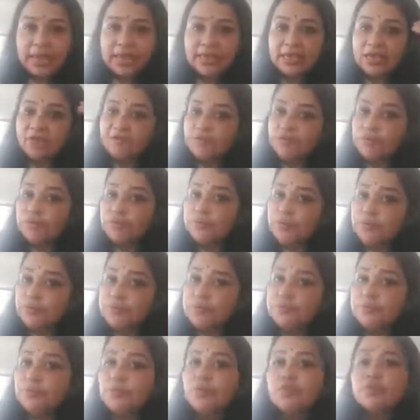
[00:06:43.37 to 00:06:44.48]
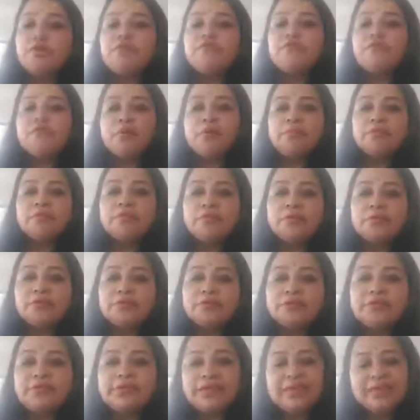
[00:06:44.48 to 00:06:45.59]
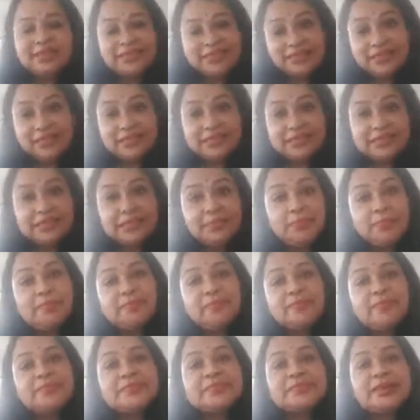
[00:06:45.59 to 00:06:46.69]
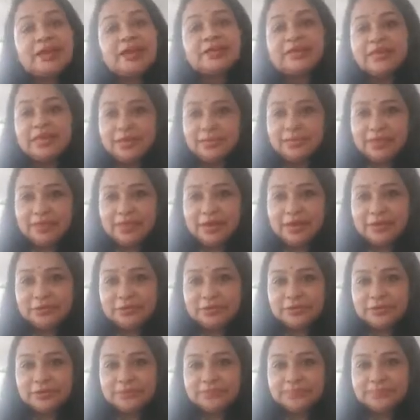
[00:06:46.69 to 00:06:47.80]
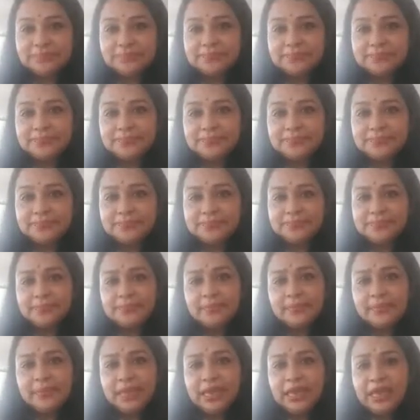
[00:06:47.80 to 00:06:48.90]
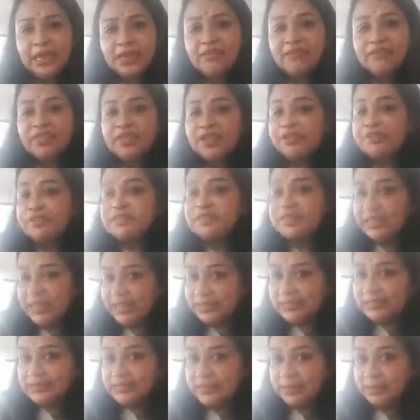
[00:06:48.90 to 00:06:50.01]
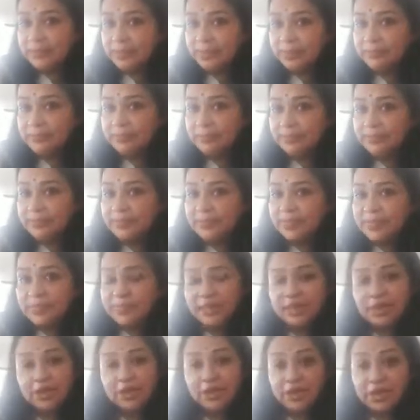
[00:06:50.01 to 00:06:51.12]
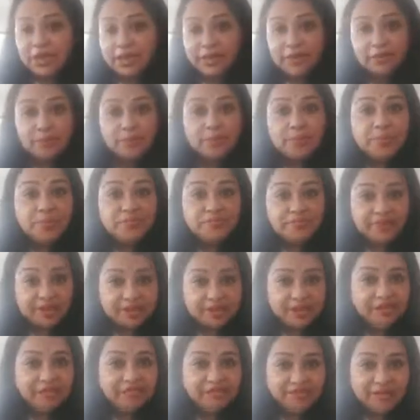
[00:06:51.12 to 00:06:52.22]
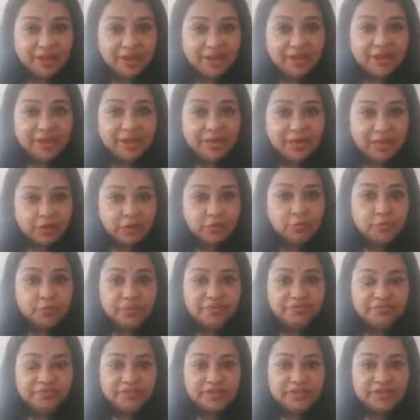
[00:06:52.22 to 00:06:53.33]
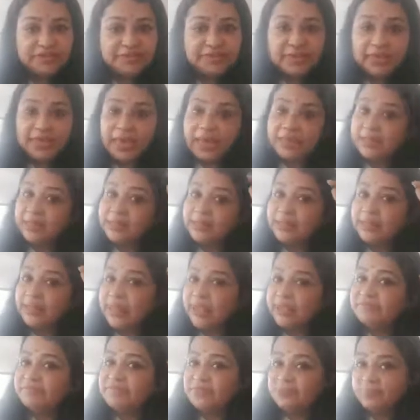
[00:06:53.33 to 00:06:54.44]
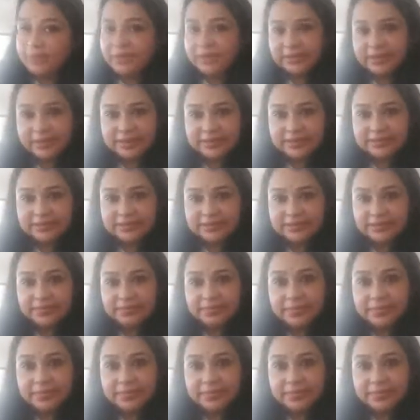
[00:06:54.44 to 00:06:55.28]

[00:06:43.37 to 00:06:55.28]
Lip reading: If you use more of warm water, then the sebum will start coming out. If there is less sebum, then your hair would be very dry, it would be frizzy, and it will have split ends.